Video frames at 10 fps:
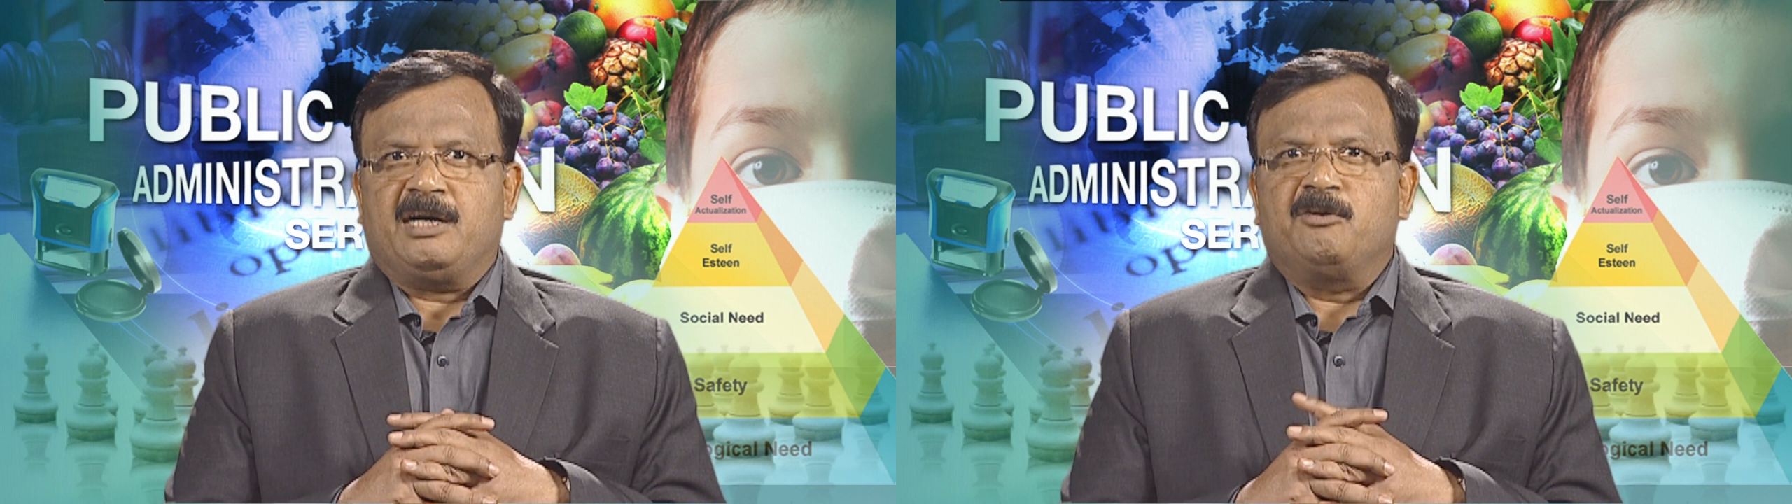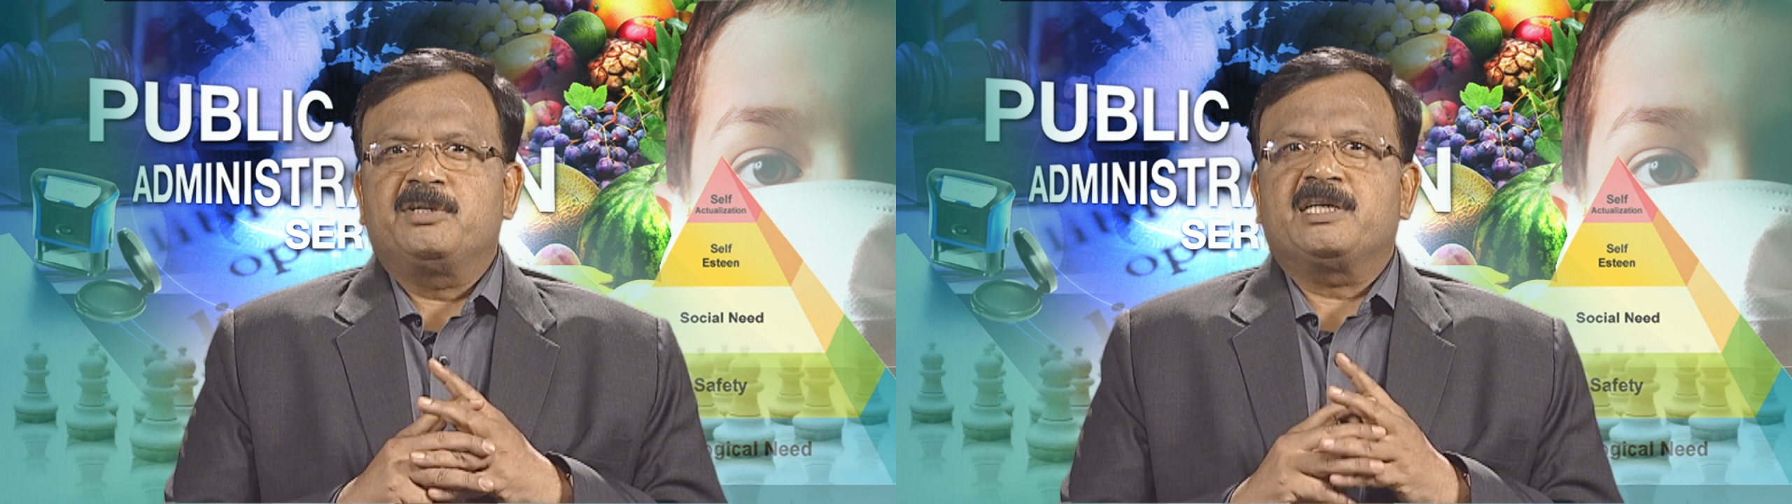
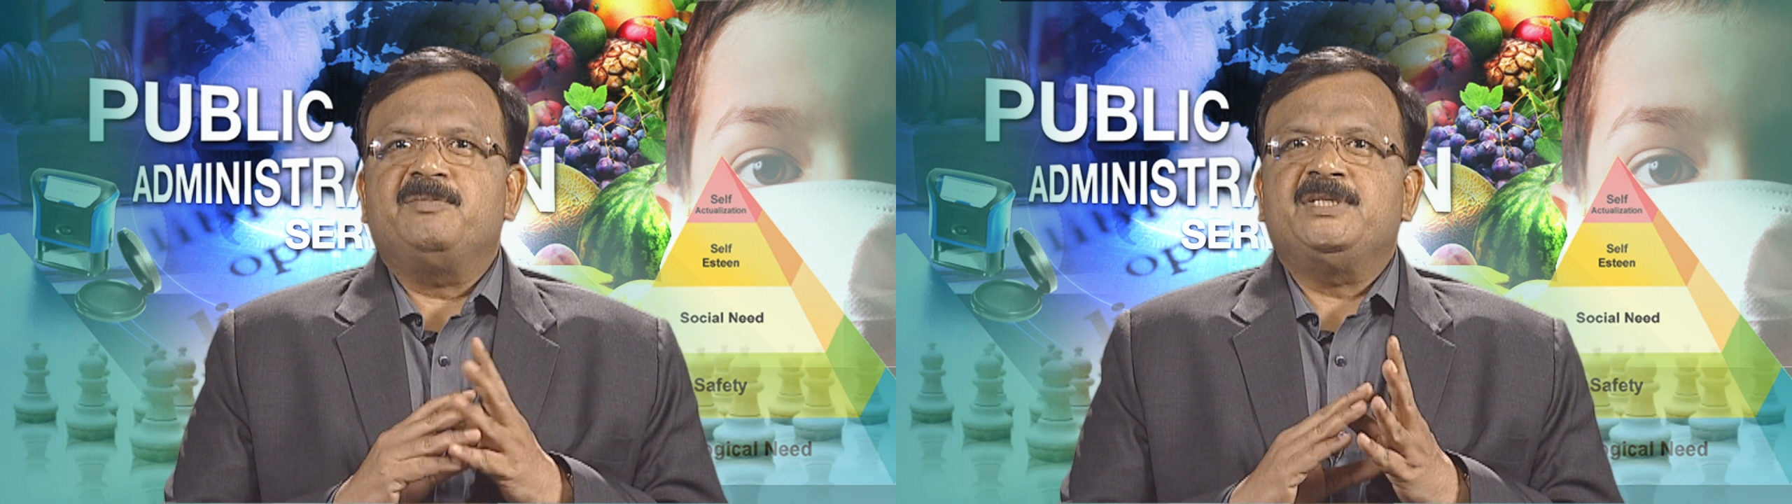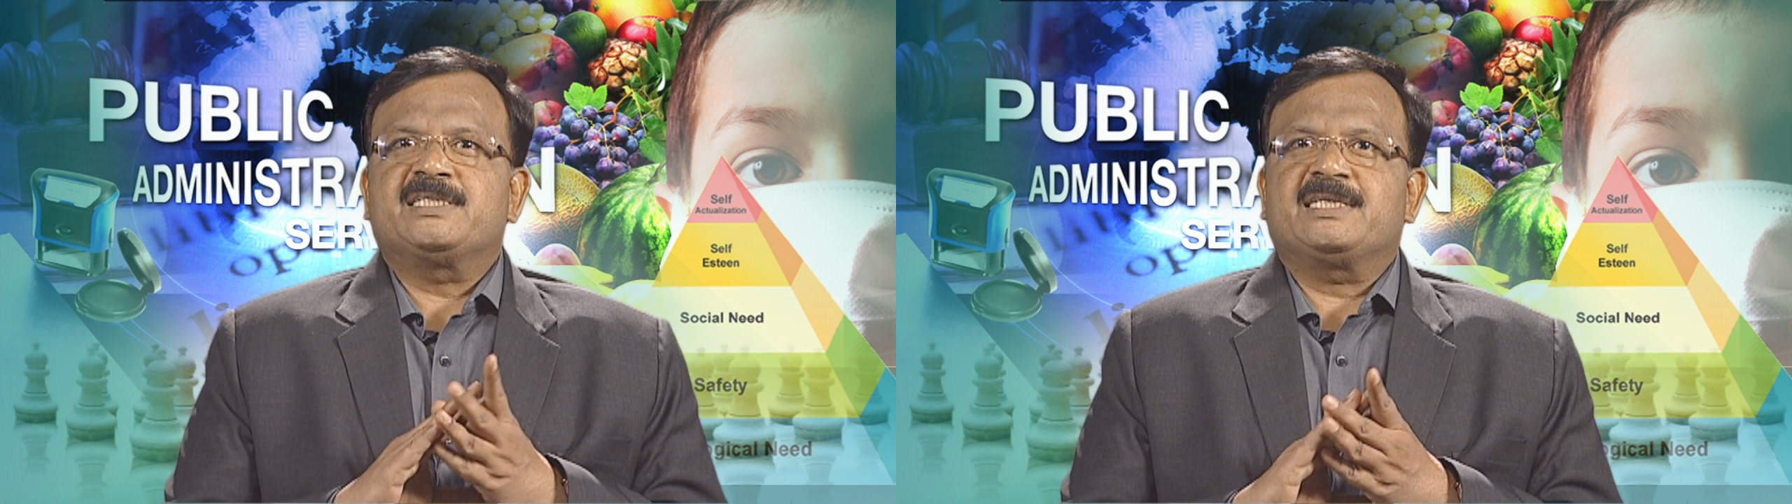outcome
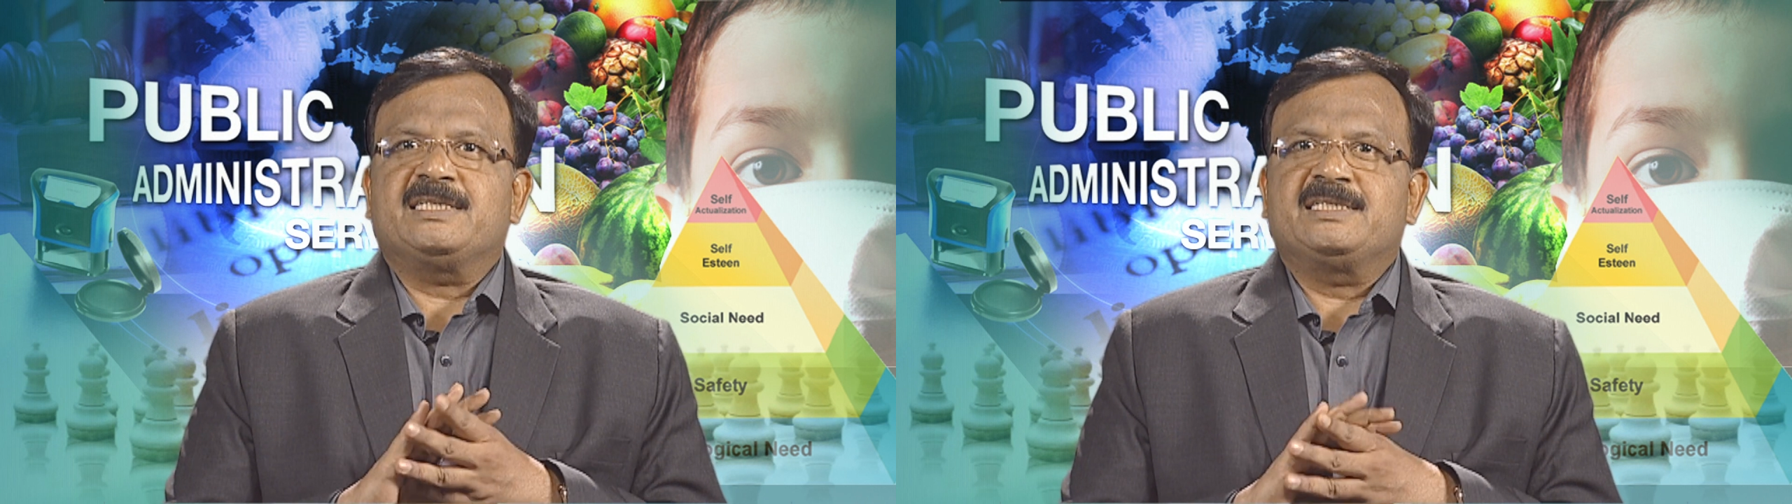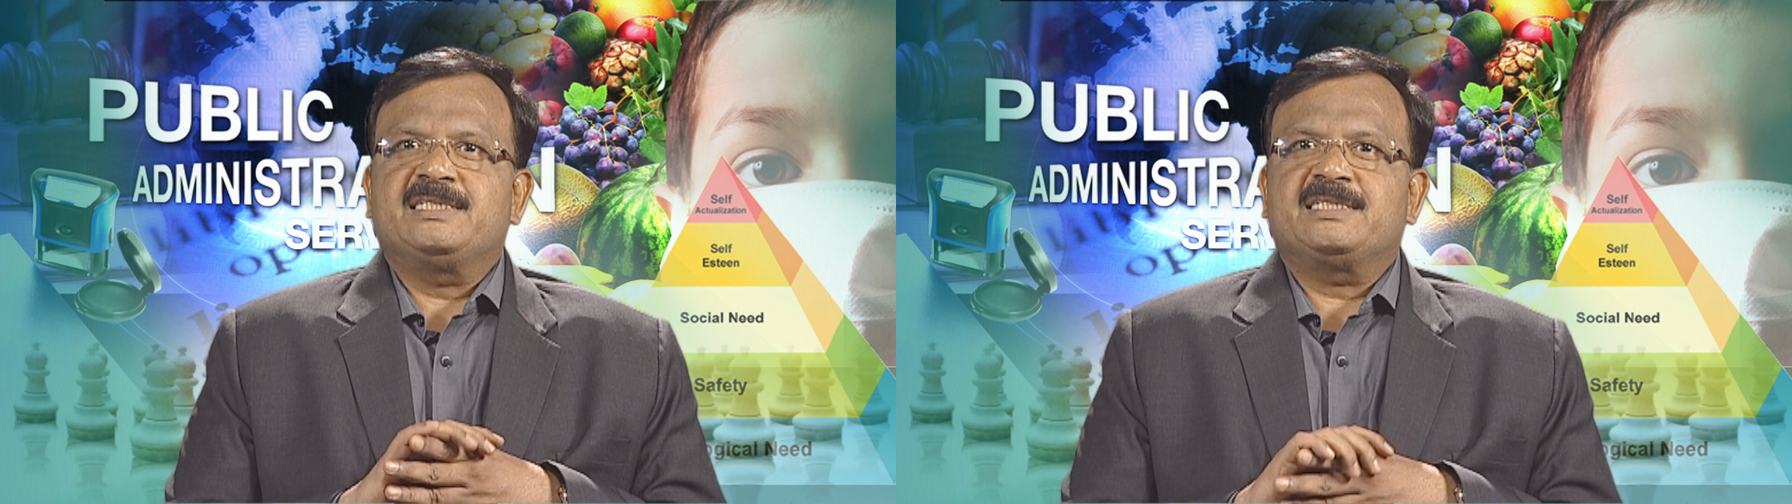is
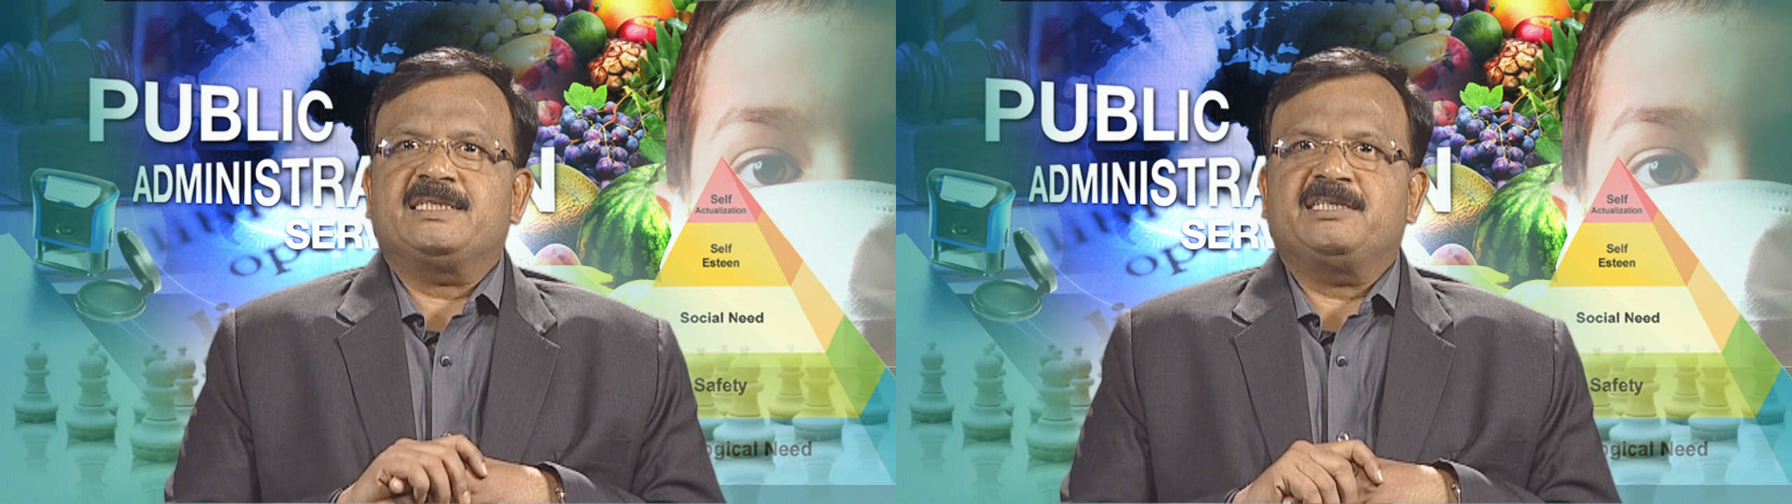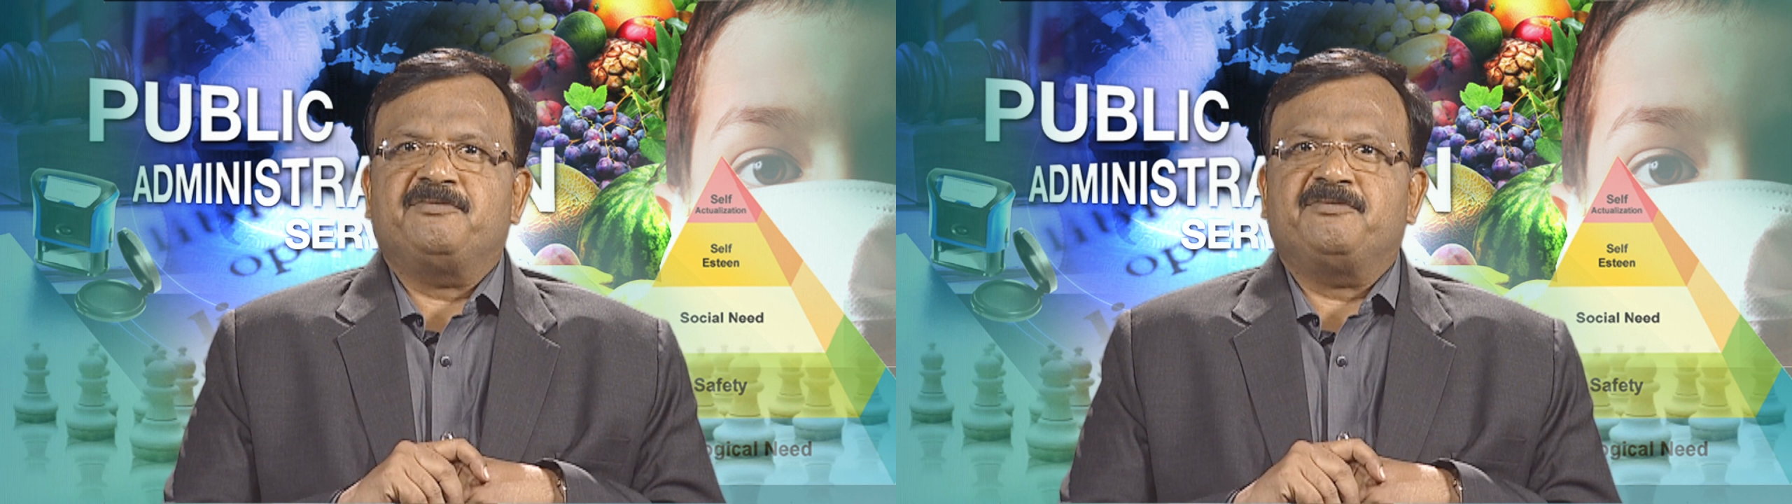consistent